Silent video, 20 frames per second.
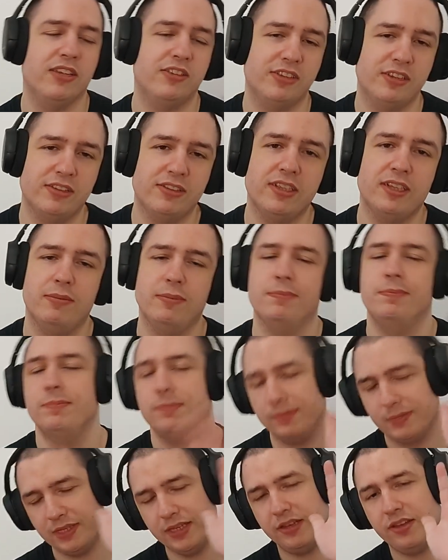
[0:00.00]
next time.
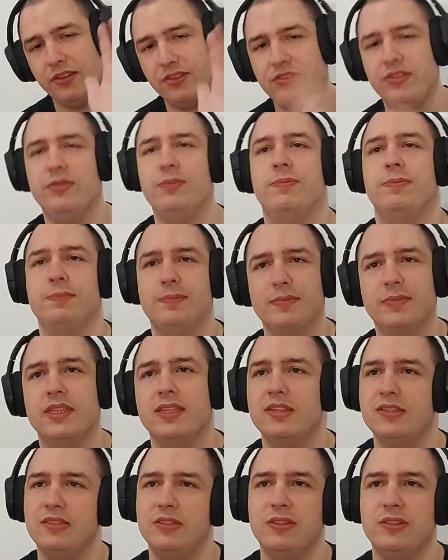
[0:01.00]
See you.
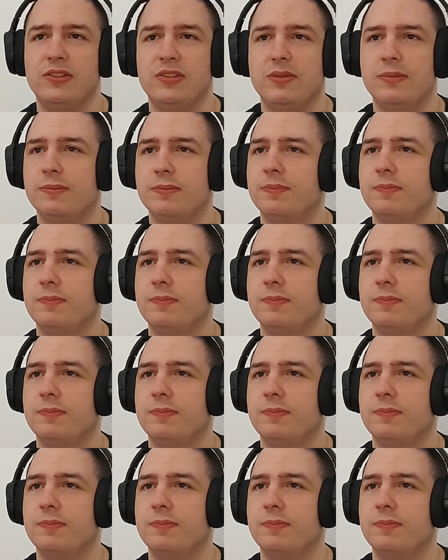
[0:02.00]
See you, see you.